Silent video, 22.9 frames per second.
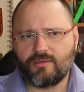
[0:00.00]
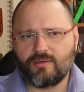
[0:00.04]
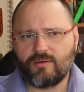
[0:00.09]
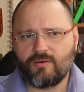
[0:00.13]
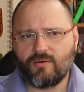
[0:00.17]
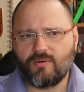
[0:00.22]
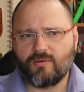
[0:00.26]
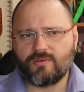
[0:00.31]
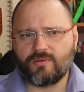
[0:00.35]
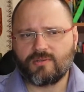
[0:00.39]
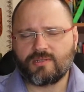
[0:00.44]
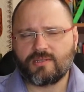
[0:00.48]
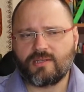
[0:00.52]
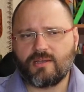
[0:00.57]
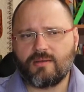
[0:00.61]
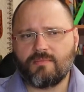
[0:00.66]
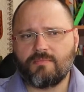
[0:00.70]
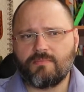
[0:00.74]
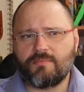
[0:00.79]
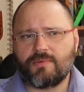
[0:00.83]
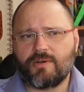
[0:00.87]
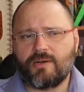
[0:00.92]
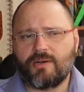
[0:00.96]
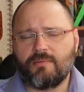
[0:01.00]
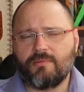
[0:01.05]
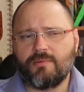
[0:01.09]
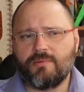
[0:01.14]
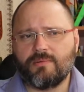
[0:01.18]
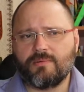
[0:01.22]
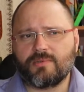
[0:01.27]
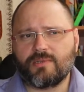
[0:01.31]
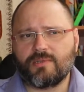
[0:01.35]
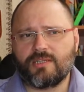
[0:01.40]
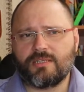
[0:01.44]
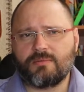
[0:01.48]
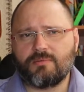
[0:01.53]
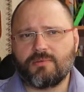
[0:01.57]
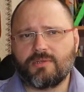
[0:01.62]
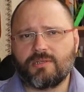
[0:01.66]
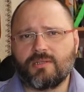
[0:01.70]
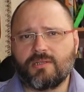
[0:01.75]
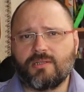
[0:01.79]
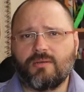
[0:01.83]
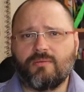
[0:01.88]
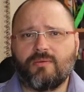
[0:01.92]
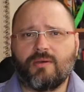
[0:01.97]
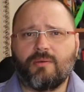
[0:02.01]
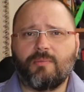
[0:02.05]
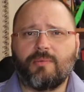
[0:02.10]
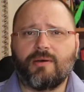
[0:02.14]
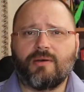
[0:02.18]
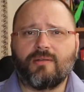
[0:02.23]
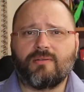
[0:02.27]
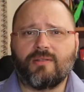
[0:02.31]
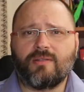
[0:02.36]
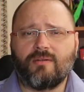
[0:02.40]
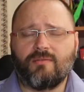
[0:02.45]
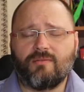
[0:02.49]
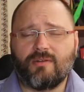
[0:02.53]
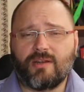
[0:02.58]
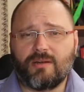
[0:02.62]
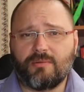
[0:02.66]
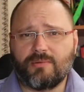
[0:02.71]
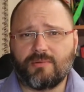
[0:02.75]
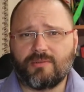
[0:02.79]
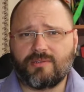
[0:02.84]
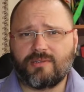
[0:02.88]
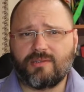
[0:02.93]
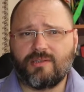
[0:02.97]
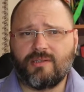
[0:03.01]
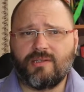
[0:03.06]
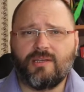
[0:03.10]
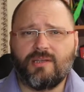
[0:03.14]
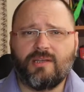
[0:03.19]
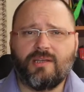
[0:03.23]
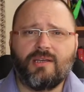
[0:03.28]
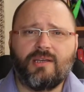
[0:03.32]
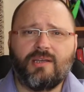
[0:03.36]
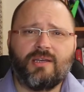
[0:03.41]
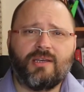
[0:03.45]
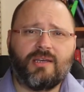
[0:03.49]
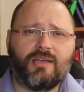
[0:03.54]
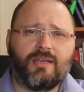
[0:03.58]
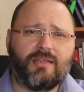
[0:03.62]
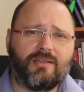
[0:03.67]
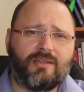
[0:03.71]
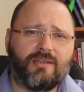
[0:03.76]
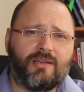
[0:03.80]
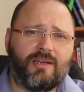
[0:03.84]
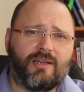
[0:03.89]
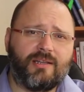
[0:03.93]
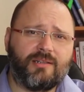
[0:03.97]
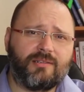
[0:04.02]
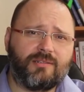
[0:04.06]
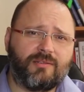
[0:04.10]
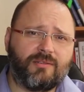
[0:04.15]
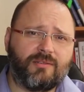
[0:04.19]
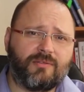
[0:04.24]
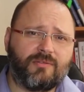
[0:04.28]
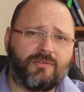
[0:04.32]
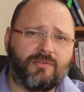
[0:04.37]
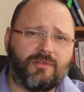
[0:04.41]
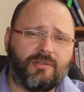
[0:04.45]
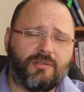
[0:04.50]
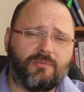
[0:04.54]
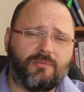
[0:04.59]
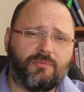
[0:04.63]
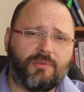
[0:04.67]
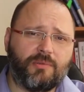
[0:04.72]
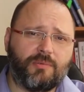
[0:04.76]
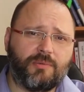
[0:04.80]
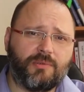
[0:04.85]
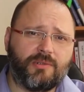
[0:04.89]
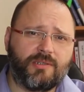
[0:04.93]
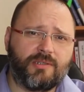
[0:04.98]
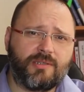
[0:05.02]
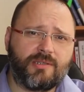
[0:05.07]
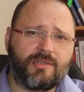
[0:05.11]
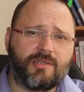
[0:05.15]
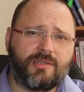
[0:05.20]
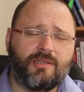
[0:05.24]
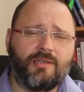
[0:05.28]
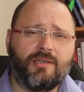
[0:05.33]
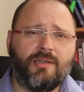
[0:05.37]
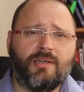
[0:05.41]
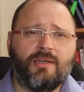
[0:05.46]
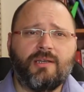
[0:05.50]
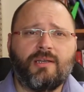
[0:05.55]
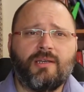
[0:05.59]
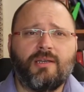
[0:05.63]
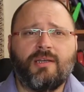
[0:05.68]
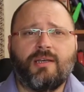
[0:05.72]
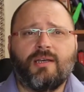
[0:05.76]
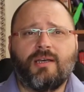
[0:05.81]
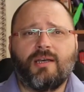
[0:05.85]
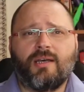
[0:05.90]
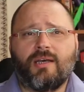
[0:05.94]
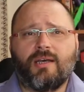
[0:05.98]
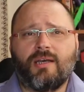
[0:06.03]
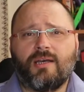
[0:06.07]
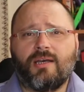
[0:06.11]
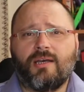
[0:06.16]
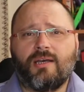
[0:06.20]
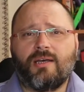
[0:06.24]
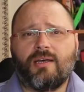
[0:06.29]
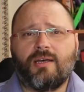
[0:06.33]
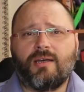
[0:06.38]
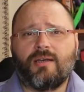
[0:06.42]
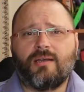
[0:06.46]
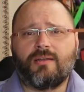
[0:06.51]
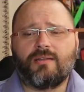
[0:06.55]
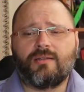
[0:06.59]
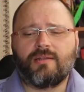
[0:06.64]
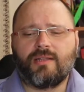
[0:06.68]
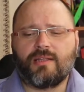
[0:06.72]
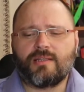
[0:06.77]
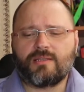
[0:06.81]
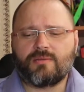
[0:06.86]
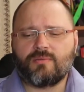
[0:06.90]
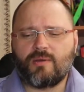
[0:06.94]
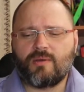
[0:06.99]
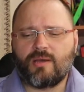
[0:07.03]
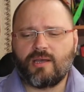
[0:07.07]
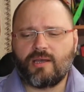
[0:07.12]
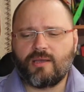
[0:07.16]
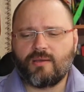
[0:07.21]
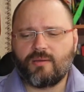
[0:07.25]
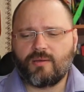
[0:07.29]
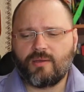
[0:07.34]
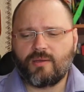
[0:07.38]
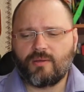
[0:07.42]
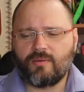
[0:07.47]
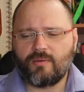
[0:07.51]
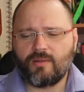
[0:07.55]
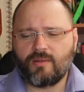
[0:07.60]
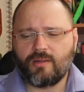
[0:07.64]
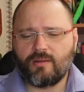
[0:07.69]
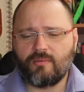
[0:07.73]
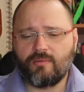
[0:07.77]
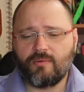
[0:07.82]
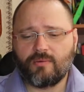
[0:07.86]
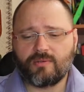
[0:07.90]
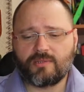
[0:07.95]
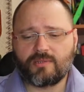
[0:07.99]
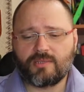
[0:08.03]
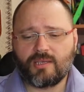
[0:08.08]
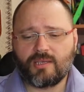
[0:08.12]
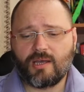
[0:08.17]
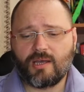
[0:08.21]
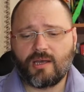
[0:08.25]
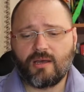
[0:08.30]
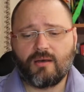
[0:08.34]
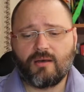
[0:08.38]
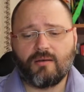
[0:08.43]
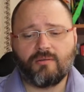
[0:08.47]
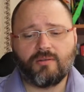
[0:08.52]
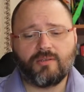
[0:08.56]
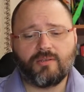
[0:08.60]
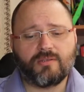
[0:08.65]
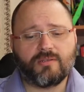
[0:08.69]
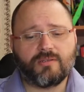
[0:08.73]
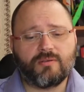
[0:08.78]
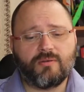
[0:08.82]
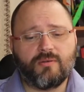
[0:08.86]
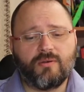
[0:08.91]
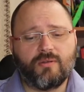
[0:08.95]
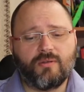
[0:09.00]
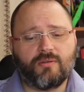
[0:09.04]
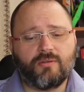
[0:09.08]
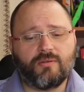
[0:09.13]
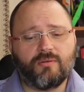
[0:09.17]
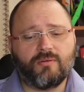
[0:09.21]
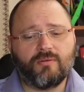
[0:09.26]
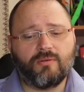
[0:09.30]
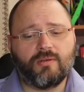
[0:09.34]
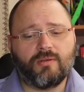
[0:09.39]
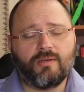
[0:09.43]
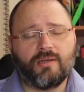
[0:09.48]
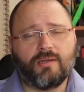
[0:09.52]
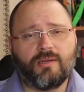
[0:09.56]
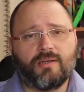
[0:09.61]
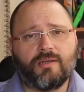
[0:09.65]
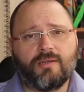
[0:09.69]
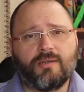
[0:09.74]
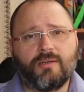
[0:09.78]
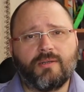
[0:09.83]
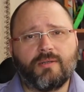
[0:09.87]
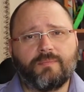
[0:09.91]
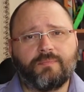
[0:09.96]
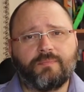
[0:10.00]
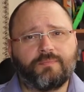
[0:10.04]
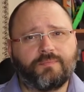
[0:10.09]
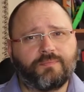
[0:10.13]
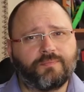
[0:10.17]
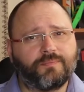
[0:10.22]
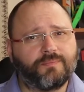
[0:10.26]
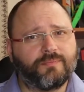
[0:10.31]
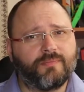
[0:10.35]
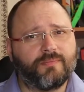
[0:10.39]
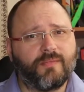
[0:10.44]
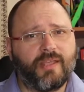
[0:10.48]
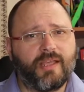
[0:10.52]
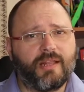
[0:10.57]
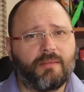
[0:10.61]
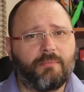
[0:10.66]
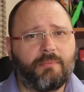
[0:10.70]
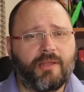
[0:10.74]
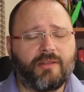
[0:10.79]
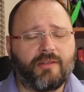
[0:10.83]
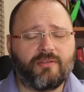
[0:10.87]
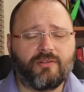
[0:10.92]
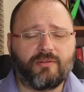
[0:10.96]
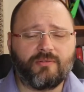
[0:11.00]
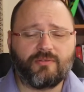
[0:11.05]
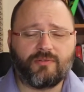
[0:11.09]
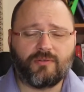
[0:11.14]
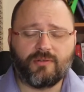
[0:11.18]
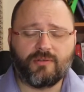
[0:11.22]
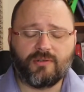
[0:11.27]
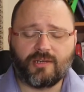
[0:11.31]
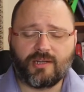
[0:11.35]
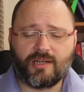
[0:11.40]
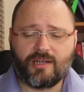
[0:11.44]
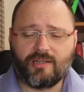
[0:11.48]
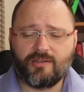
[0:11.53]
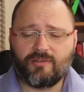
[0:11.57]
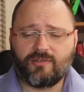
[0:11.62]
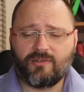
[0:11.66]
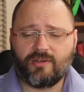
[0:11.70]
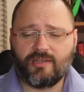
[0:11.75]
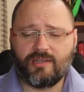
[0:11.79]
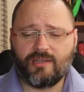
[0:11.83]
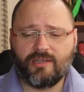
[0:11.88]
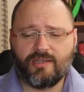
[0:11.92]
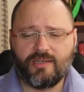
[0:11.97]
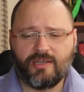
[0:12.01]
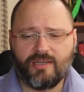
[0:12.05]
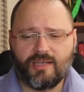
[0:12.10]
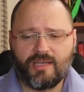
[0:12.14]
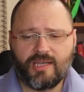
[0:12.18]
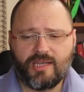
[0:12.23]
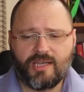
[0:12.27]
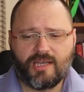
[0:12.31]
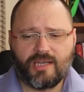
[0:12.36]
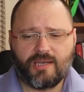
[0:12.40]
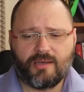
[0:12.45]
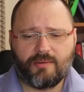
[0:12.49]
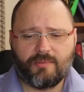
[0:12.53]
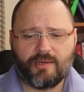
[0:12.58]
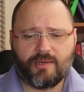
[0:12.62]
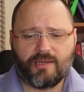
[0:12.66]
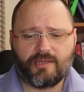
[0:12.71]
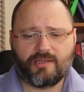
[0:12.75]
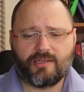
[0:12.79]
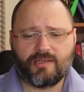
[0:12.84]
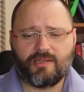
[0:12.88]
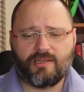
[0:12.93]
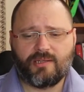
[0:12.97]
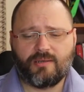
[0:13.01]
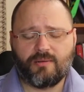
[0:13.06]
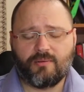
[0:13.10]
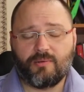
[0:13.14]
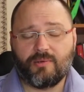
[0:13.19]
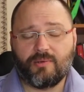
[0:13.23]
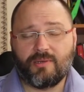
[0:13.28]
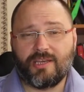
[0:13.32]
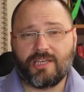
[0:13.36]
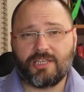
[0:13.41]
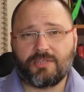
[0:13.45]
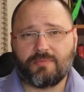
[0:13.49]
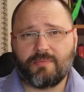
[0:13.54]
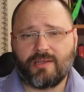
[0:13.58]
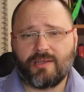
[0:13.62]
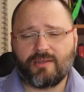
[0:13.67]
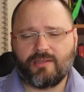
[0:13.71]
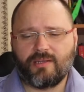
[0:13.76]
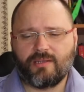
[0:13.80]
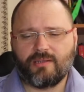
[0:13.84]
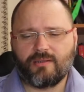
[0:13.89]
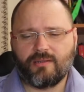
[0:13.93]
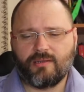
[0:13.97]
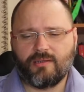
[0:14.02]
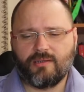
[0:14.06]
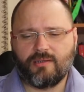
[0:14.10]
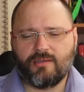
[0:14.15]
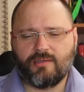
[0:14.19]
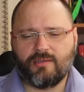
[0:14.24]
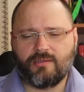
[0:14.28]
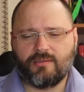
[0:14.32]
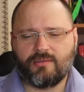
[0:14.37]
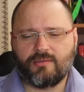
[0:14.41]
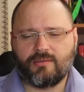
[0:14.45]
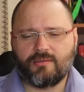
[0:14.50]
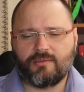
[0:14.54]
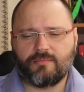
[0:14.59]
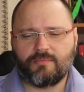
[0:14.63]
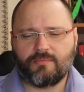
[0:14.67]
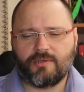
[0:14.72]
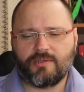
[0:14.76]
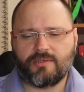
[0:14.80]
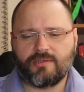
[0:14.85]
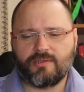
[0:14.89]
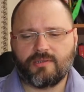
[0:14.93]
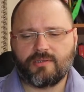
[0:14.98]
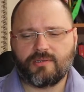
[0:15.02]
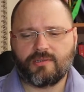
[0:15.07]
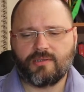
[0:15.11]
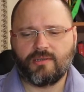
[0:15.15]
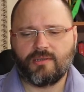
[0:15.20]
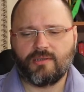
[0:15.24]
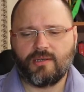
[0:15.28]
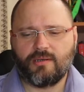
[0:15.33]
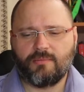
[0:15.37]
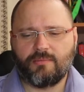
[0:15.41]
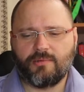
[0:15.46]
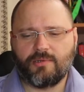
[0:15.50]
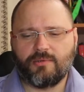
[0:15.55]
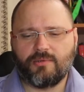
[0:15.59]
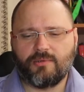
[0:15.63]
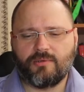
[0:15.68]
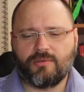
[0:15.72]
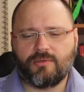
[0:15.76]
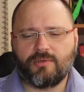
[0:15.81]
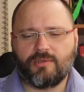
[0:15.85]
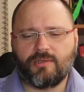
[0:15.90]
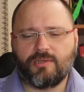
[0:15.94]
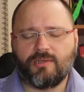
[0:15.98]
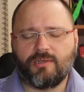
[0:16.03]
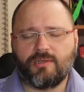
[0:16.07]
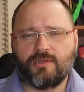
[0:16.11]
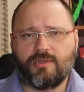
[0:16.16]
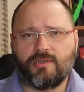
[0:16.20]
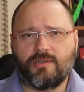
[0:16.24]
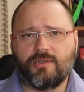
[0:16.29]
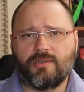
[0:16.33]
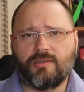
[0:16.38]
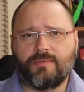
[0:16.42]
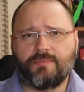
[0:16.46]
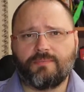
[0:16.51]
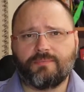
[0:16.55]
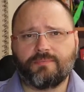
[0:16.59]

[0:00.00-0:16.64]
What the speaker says: cause some problems, especially about the environment and the health of populace. That's why we will how this is going to get better for the country. But we expect that President Obrador,